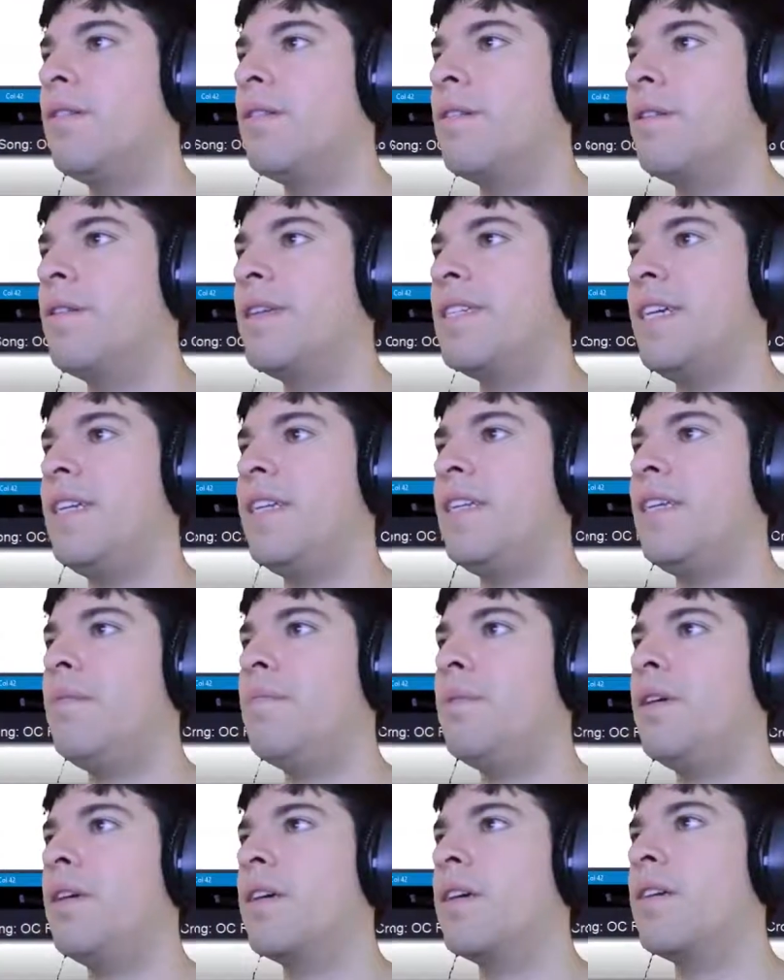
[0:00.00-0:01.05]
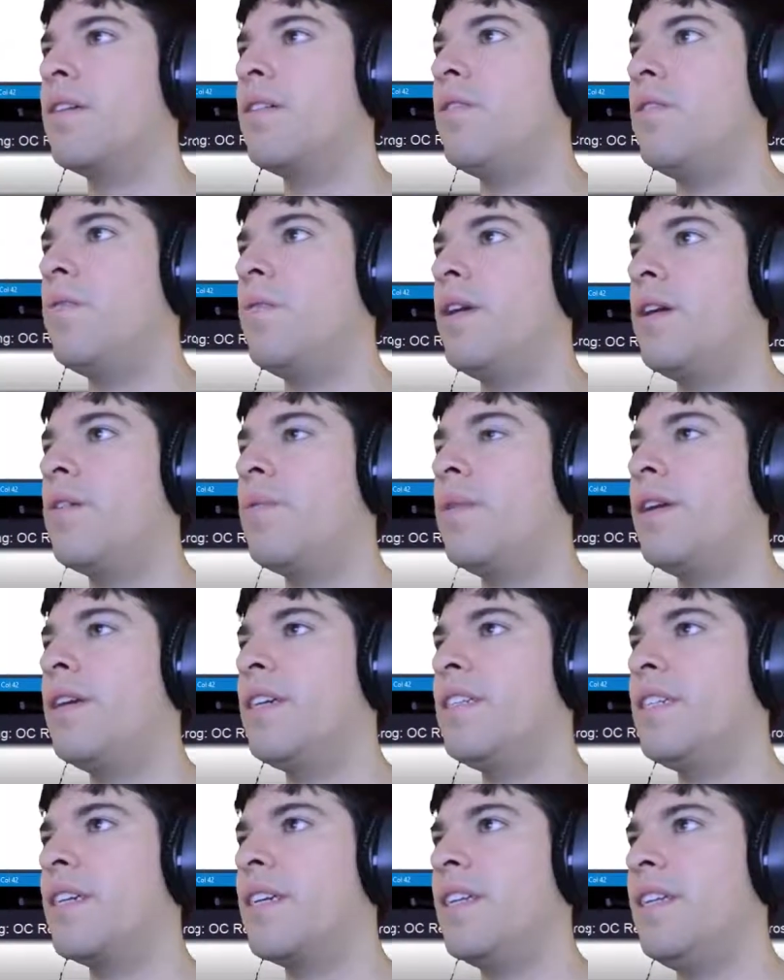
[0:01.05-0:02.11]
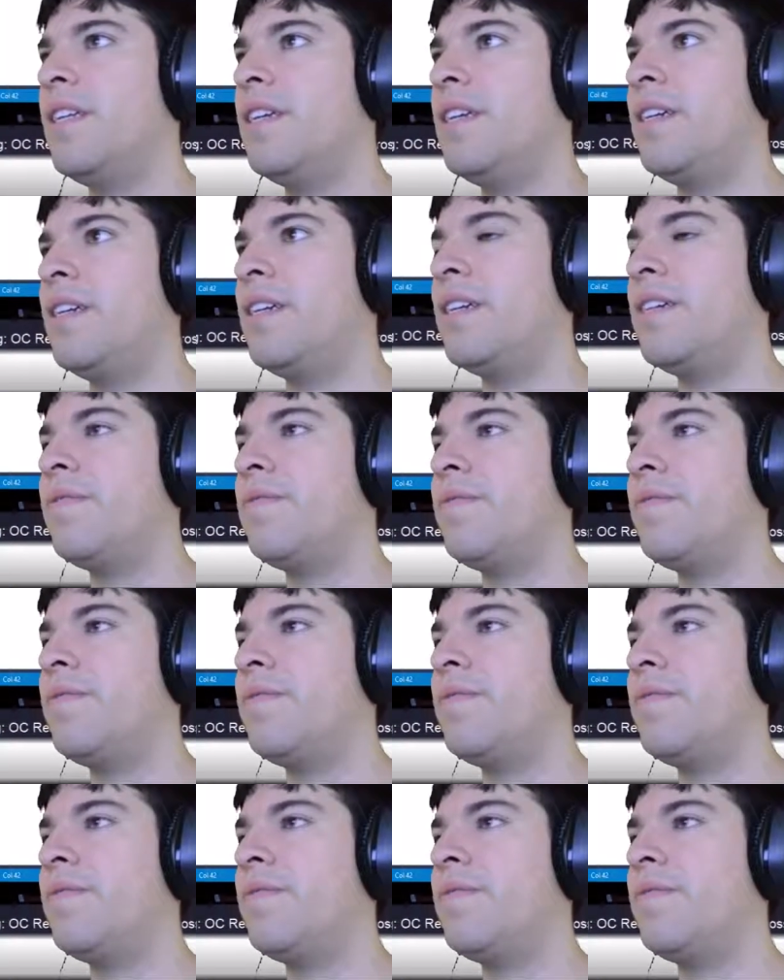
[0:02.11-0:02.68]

where we say debug winner winner chicken dinner,